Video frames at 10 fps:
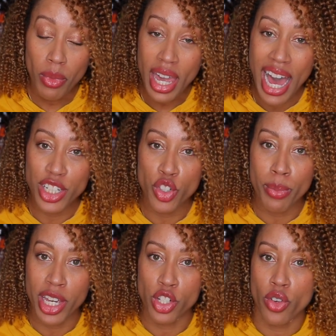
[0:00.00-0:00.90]
I do
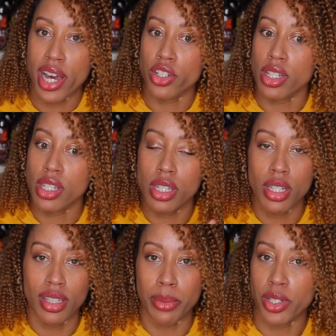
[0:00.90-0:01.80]
make sure
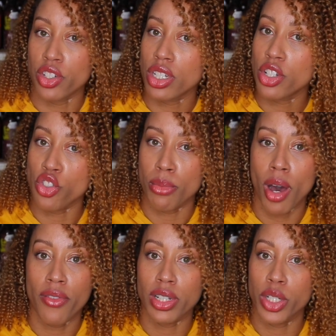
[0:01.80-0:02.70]
let me just trim
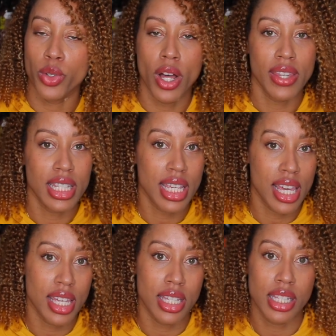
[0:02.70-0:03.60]
off a little on these
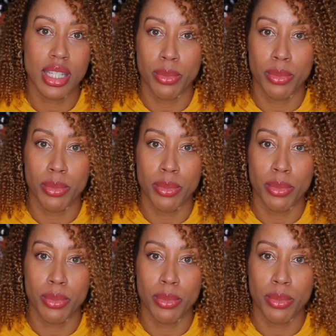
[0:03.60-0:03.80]
ends,